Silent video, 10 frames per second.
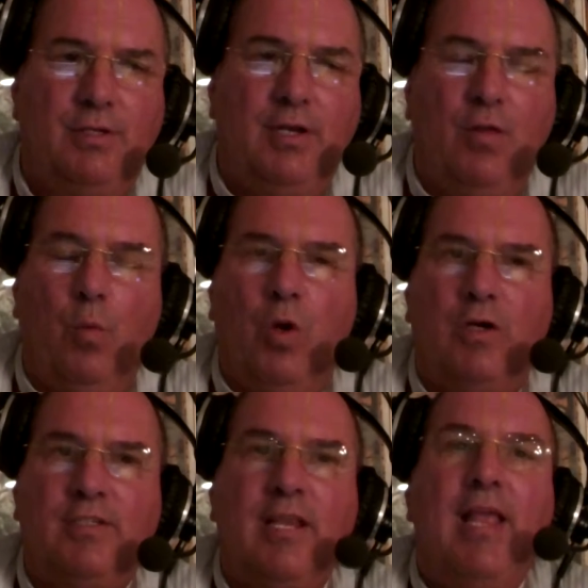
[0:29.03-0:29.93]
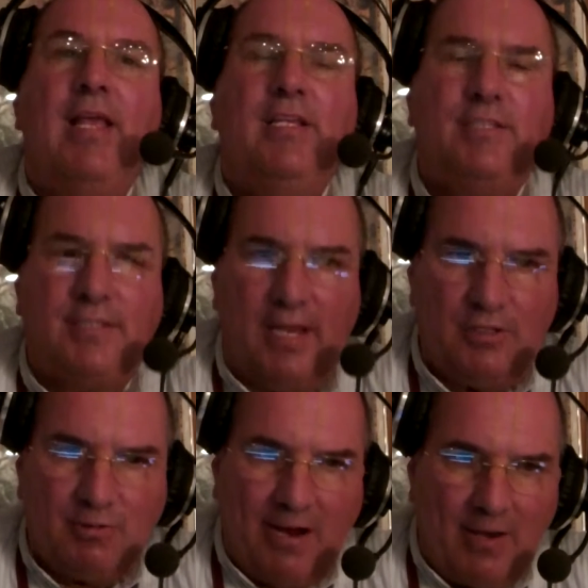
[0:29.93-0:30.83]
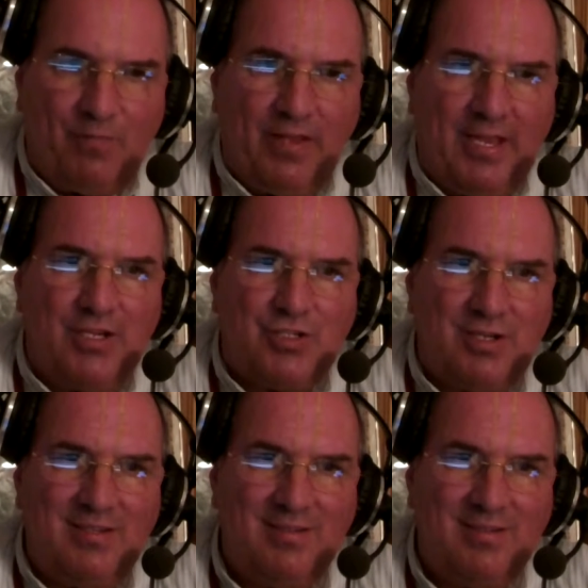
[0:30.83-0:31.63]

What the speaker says: In other words, sense gratification.